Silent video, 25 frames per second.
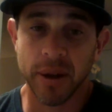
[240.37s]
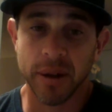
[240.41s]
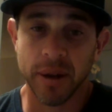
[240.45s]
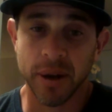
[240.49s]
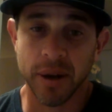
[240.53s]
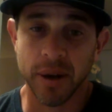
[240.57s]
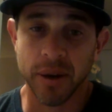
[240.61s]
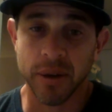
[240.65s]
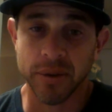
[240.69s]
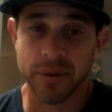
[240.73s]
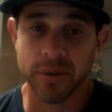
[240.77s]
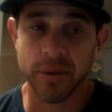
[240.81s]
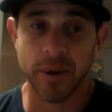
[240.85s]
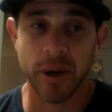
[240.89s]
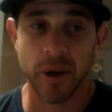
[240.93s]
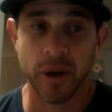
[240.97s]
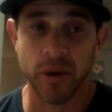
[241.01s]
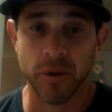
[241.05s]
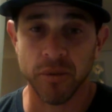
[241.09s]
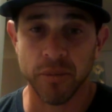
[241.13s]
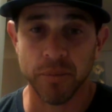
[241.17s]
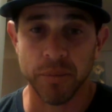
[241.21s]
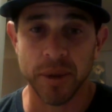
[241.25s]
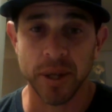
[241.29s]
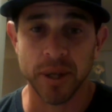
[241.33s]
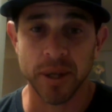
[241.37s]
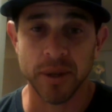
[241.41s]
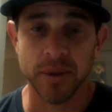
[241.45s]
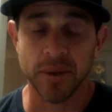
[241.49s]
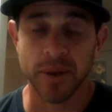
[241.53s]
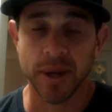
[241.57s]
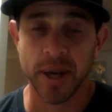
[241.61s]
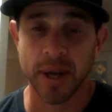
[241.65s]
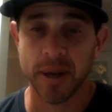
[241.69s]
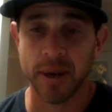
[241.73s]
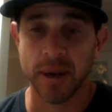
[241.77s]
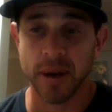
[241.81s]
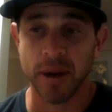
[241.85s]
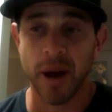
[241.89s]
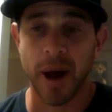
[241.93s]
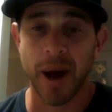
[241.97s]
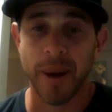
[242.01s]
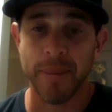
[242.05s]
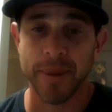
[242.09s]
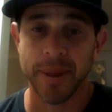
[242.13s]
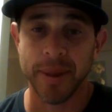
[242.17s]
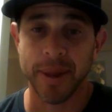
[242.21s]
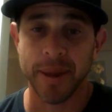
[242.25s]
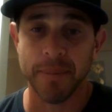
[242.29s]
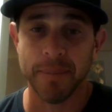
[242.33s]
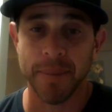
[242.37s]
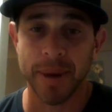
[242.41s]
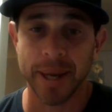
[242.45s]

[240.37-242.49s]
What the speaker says: also helps me to kind of accommodate